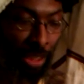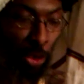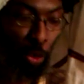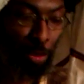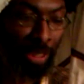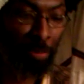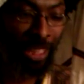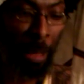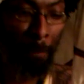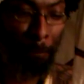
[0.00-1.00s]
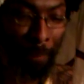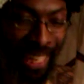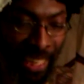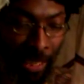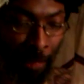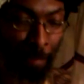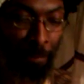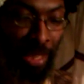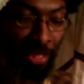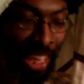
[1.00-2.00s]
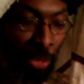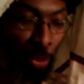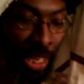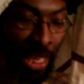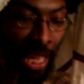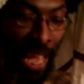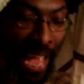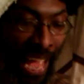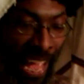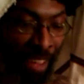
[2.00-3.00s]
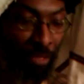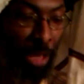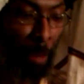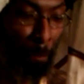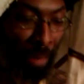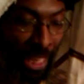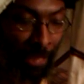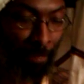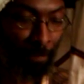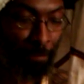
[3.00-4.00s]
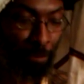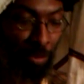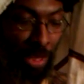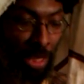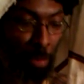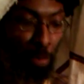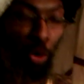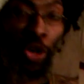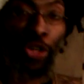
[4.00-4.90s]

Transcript: We must become bigger than we have been, more